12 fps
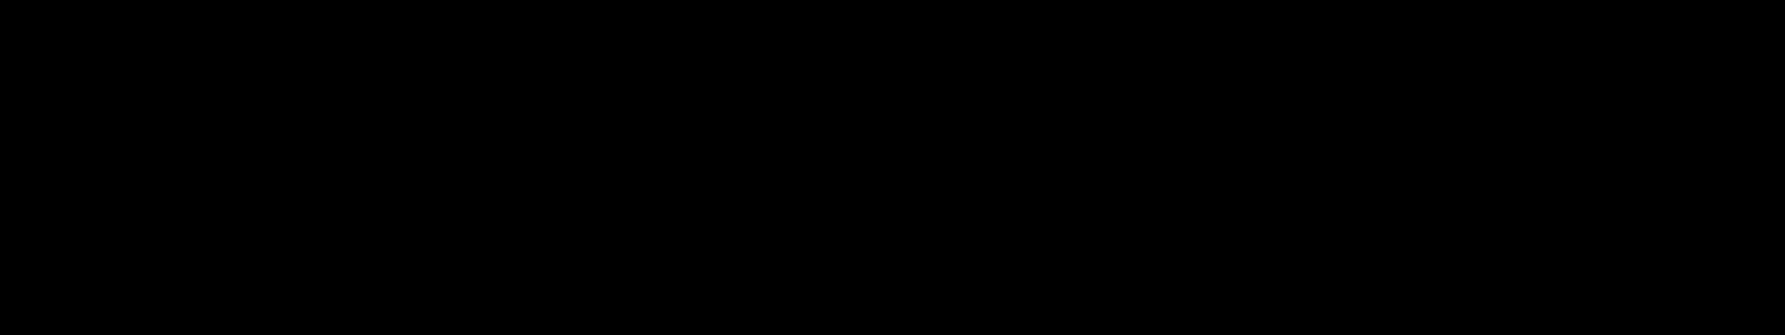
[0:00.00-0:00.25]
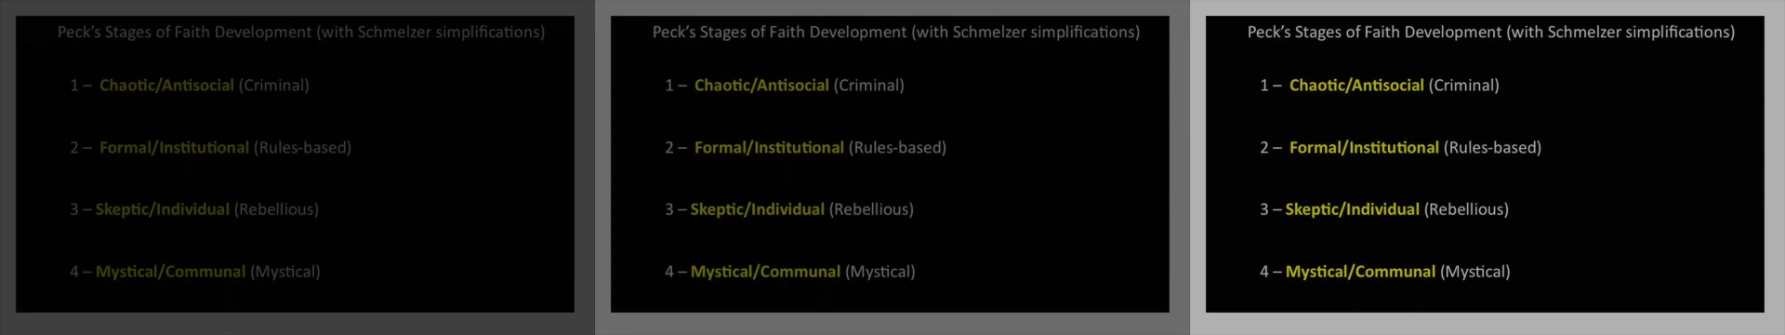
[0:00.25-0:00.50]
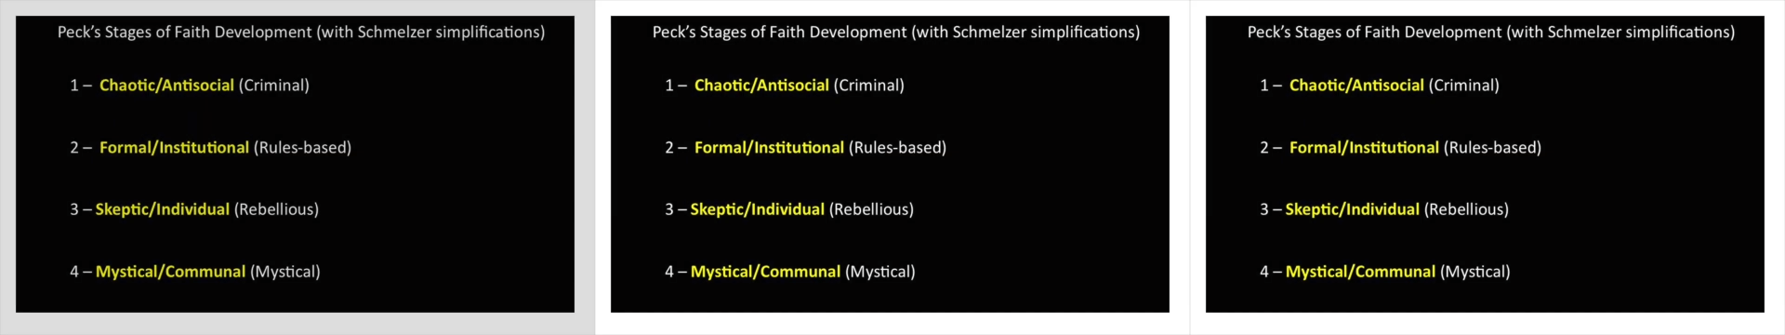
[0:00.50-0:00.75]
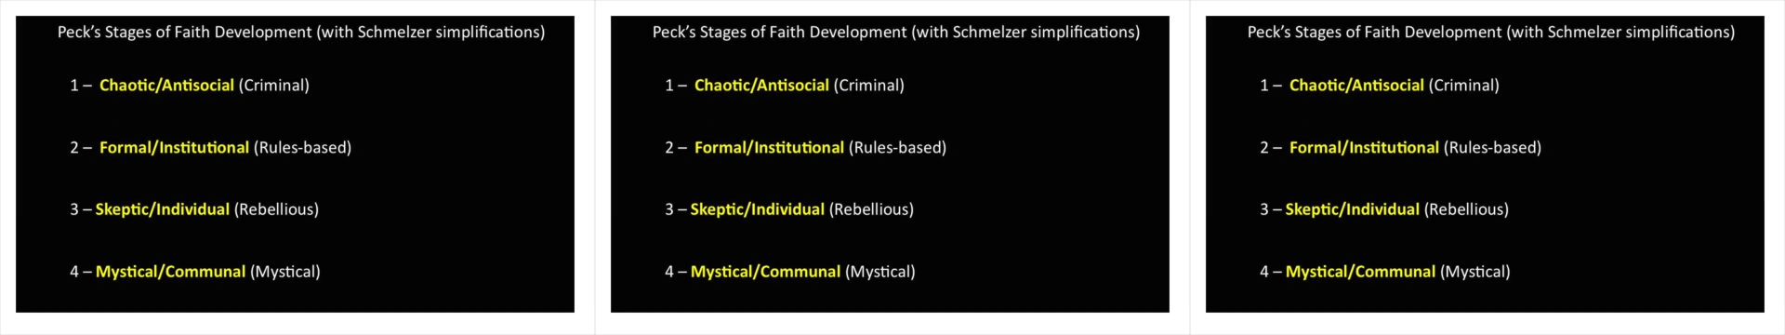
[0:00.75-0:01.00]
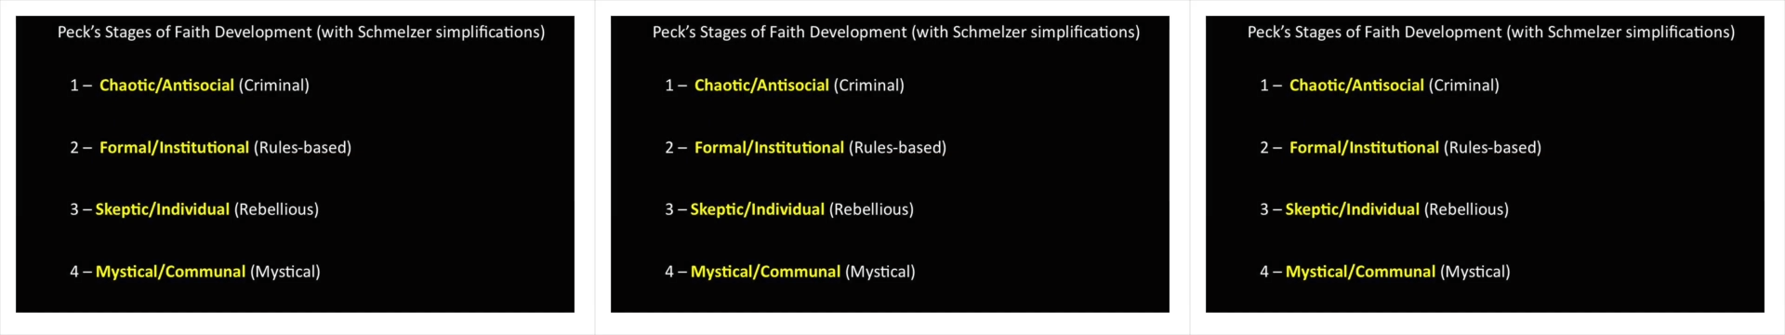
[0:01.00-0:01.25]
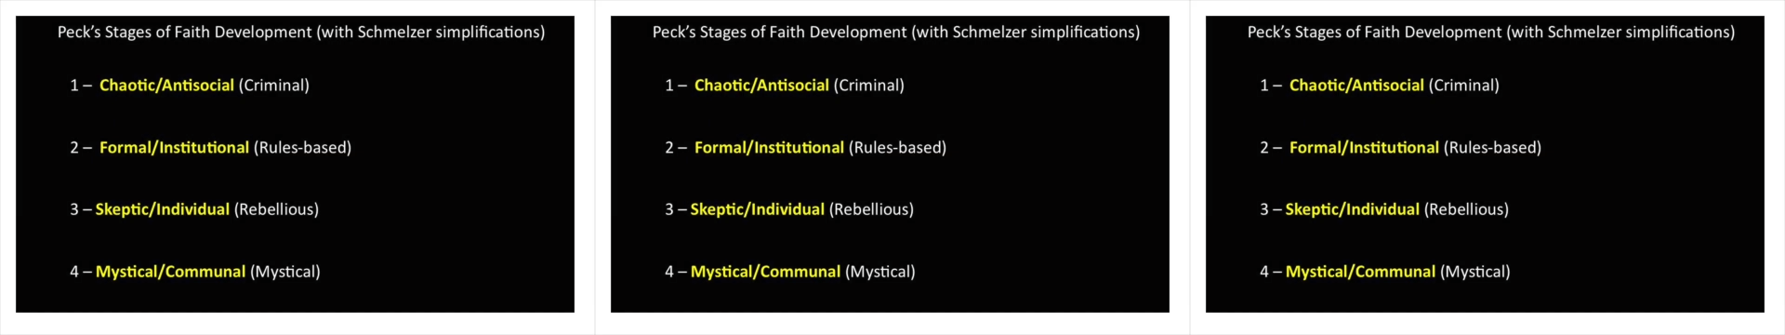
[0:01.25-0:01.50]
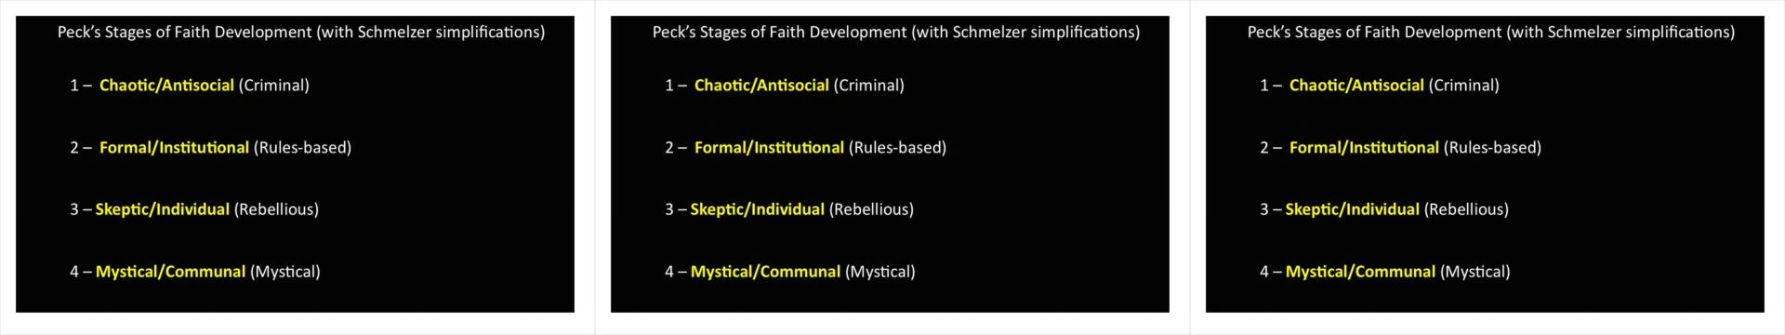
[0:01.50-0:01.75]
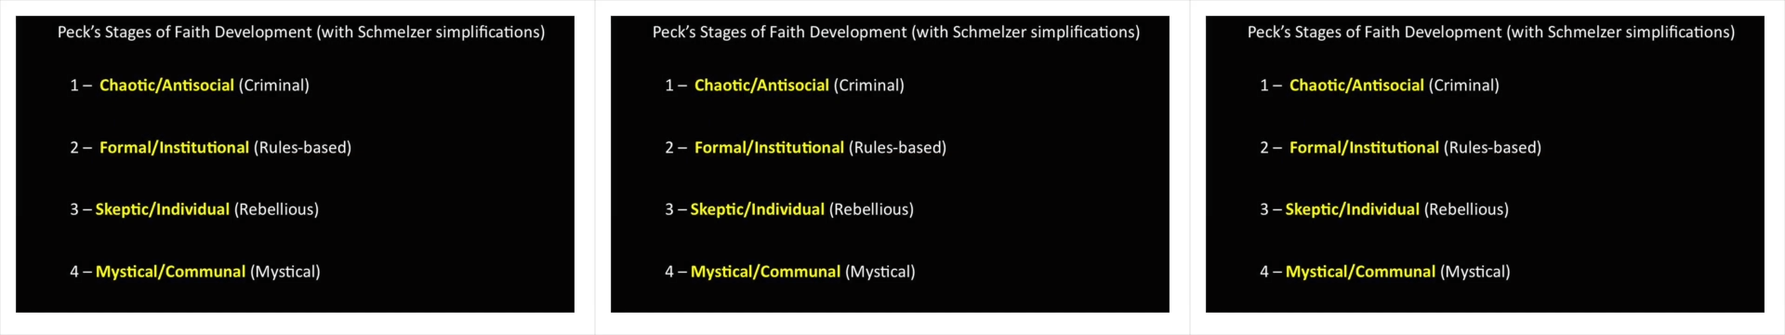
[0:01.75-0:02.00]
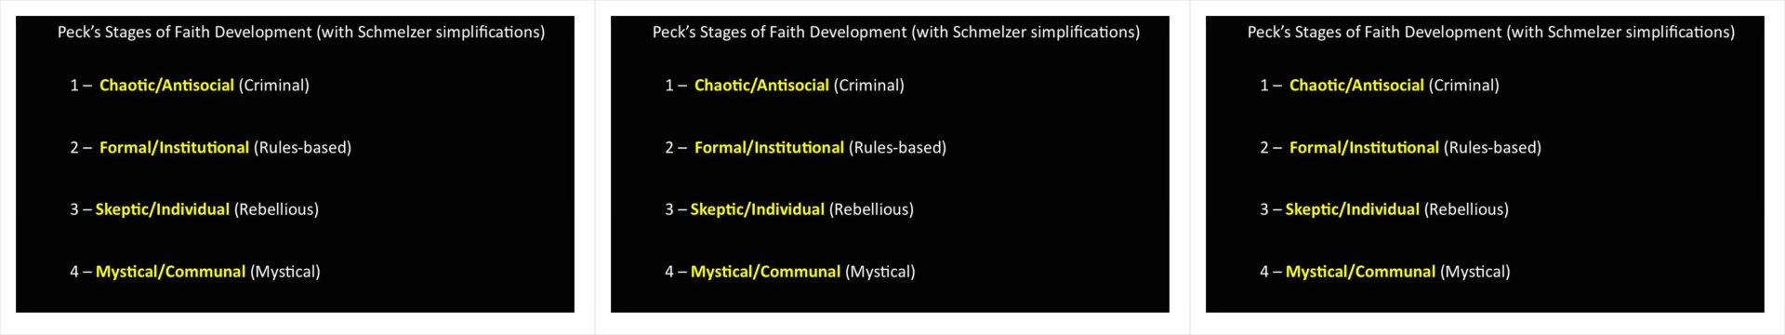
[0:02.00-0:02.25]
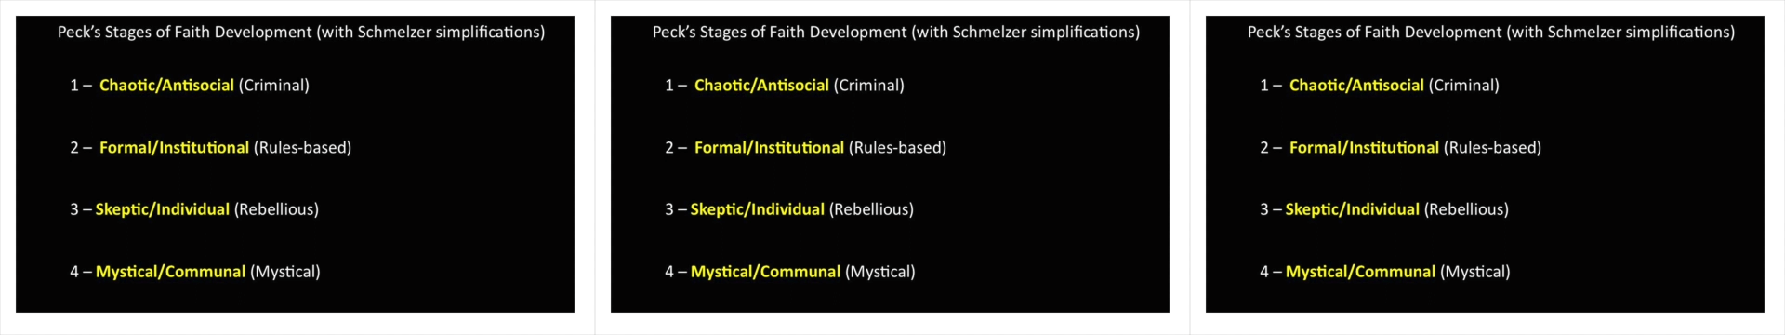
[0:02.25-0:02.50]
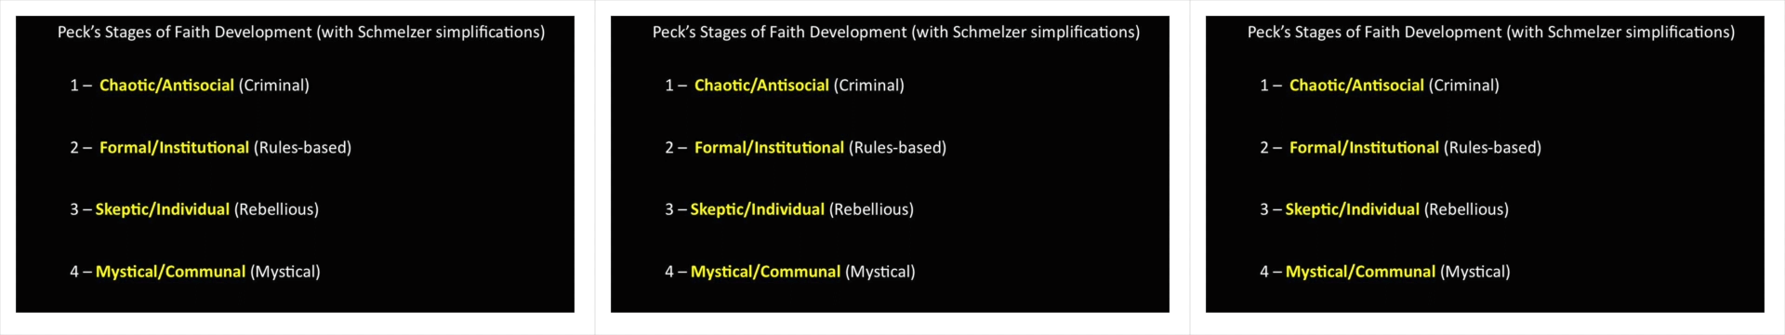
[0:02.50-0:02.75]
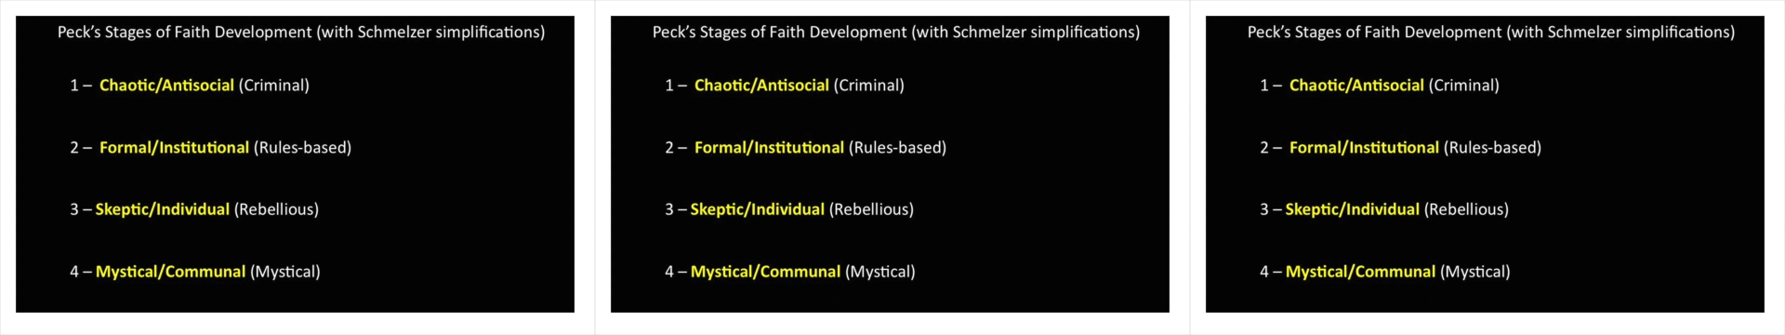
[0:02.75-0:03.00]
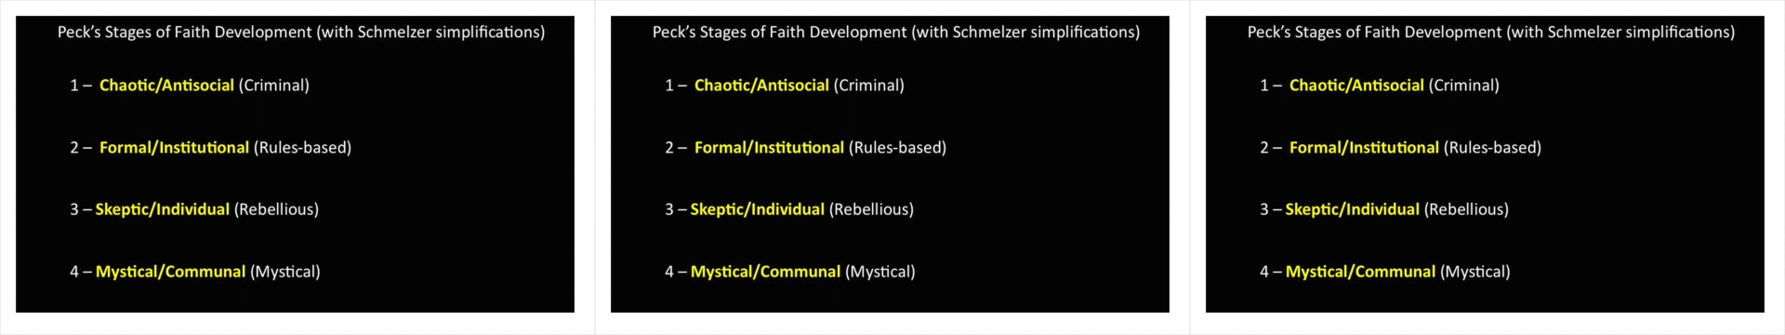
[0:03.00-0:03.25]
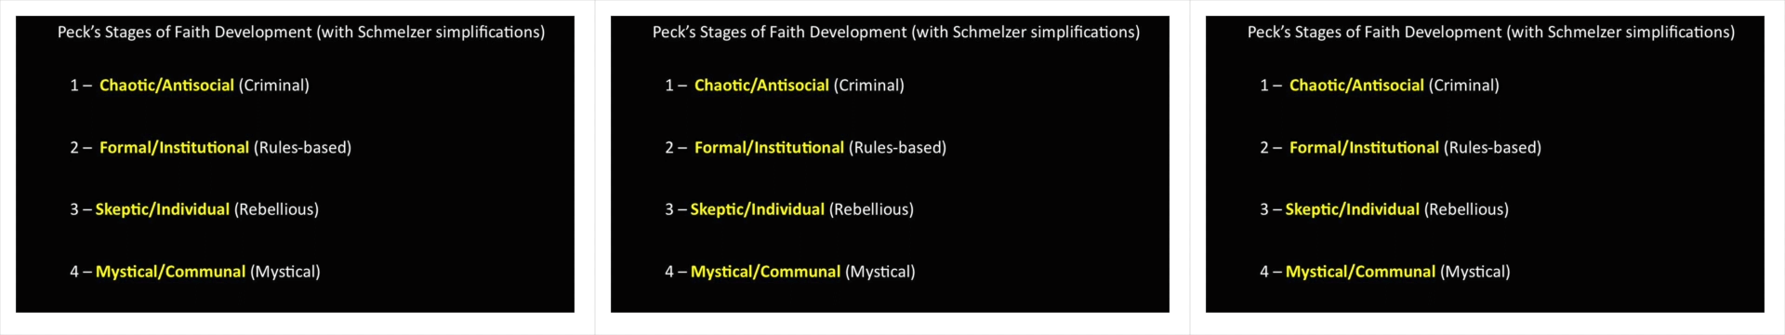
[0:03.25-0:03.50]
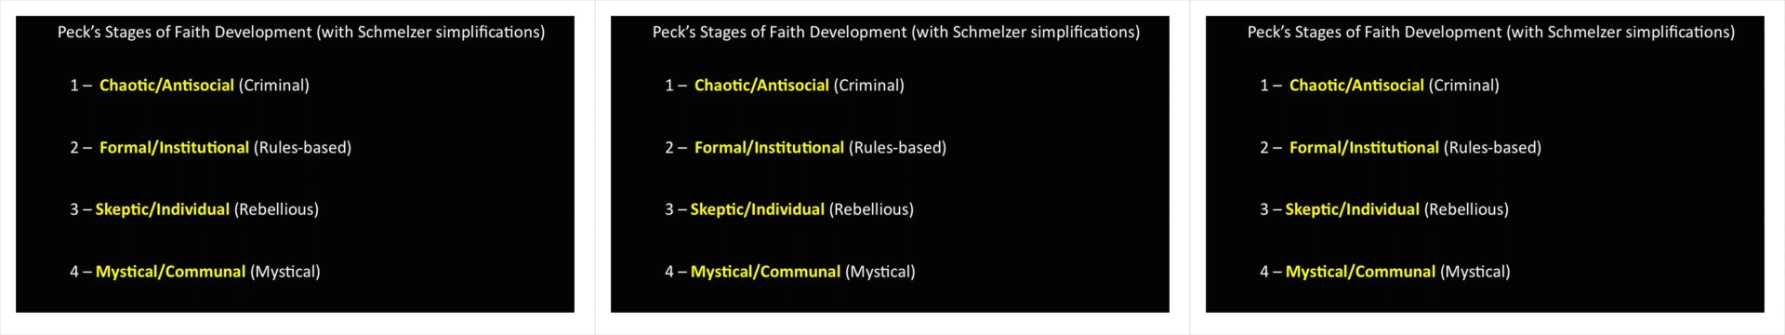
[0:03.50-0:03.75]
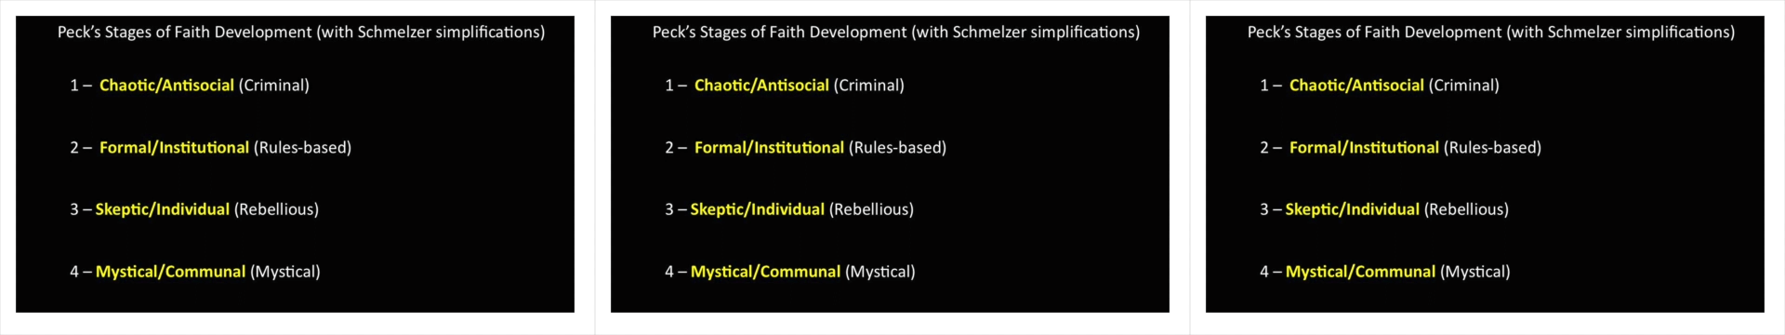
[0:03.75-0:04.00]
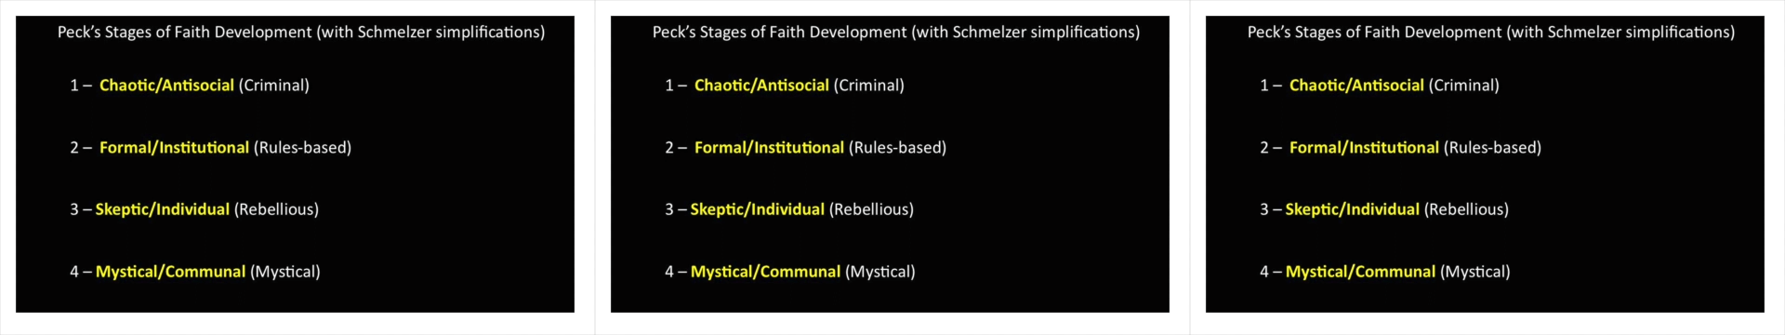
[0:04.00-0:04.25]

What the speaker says: No face is visible, so there are no lips to read.